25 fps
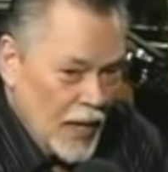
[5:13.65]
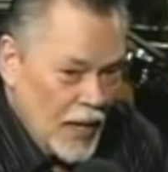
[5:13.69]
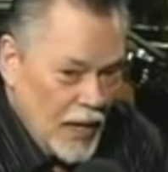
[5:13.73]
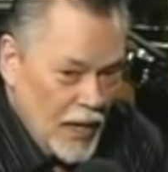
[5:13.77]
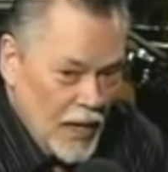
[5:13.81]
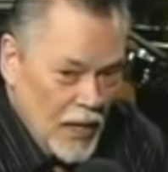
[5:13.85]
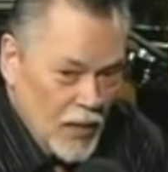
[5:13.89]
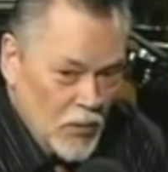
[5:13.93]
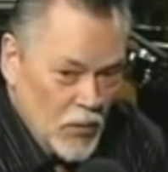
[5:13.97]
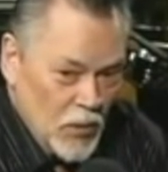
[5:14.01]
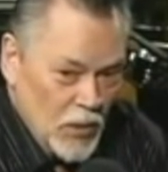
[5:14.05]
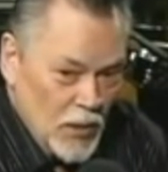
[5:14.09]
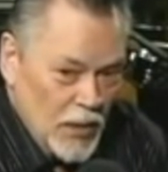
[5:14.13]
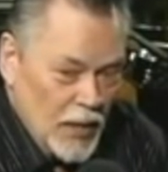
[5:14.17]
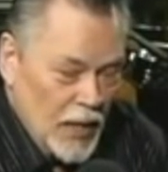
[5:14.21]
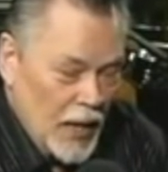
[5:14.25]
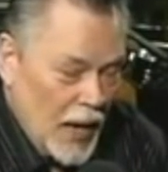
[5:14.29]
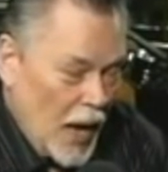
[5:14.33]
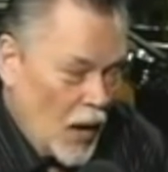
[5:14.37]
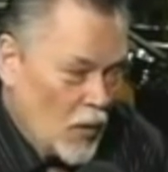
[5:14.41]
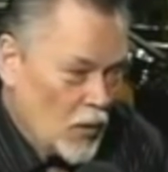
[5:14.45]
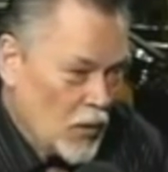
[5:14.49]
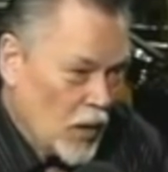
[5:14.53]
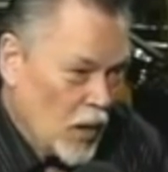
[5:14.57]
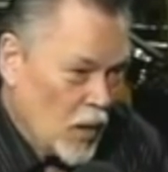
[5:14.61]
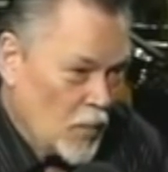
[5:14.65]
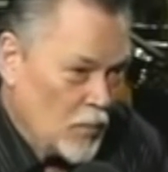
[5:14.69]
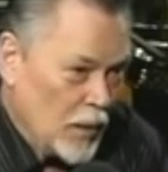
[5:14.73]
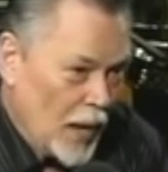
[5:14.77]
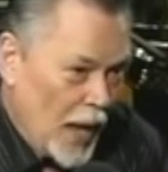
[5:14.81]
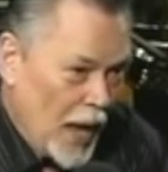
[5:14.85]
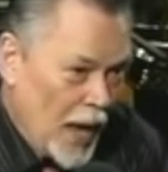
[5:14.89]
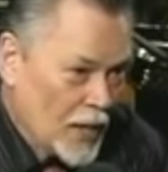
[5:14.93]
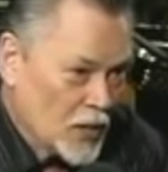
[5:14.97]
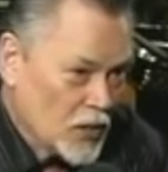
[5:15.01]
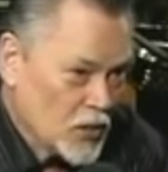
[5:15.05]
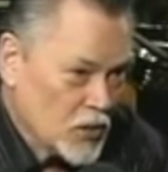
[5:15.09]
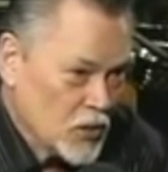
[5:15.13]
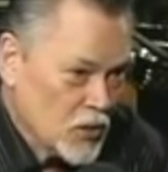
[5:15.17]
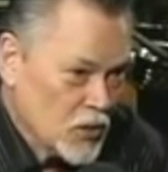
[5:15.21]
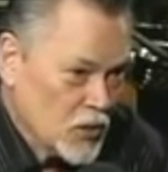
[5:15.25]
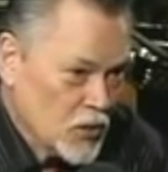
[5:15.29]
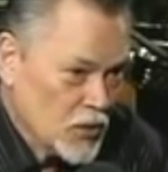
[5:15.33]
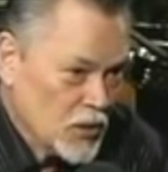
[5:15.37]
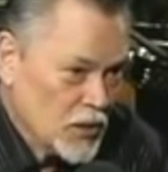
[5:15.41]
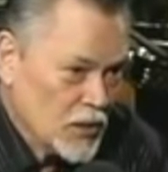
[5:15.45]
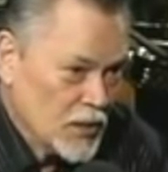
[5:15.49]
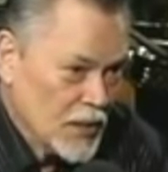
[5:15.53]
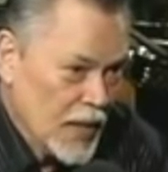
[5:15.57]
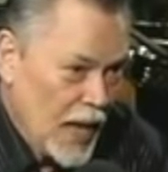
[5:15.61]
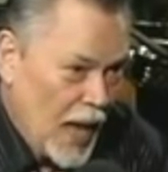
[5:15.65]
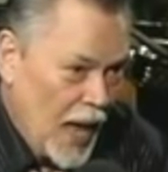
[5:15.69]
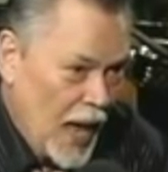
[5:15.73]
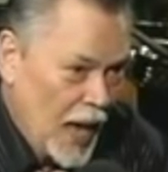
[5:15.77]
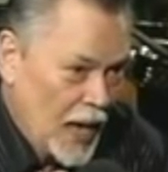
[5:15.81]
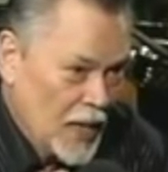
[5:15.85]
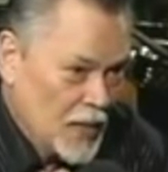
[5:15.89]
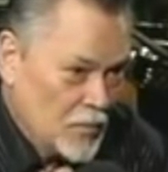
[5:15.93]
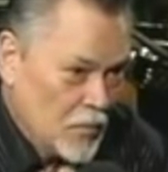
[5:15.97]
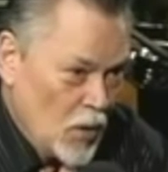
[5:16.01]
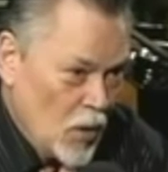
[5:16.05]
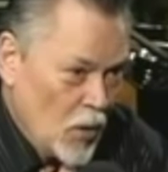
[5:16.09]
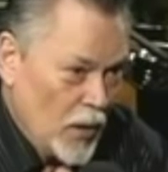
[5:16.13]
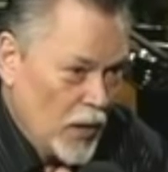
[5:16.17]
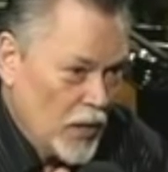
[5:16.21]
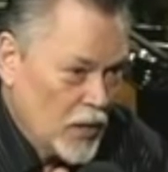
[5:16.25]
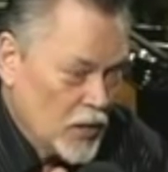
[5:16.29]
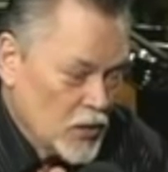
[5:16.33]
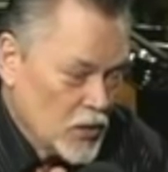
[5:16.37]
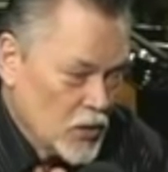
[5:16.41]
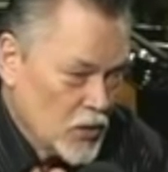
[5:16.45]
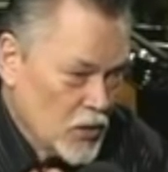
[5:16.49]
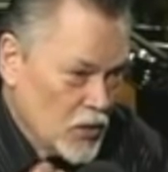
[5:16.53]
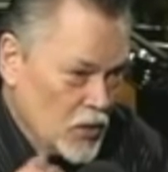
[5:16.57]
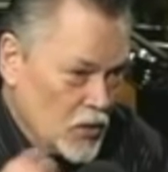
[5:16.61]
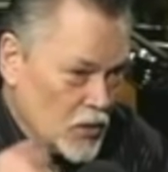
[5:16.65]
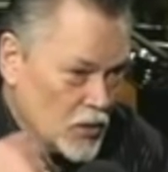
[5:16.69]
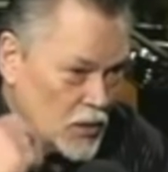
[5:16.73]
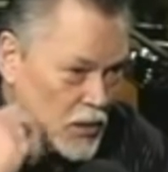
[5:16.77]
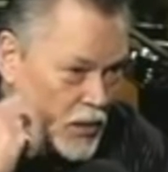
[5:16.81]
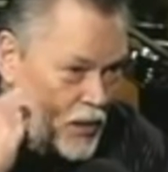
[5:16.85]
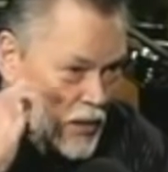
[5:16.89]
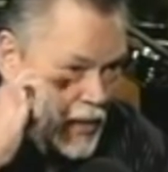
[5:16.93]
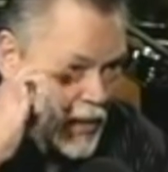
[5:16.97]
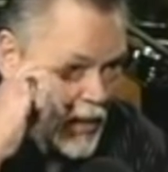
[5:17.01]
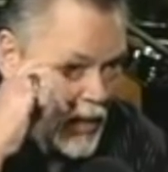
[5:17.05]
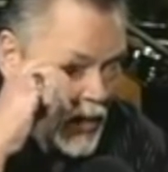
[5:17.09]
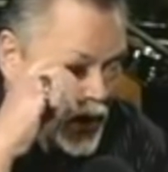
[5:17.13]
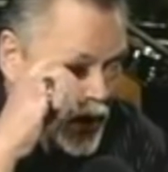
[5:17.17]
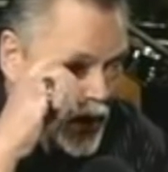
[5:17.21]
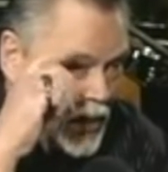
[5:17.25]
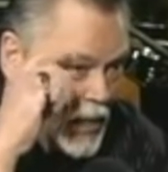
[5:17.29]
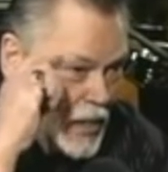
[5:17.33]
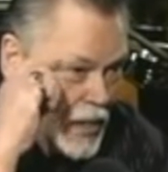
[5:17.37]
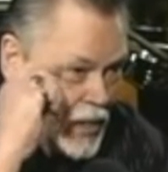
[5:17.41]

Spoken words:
and we'd get out with our black suits and ties, mohair suits, and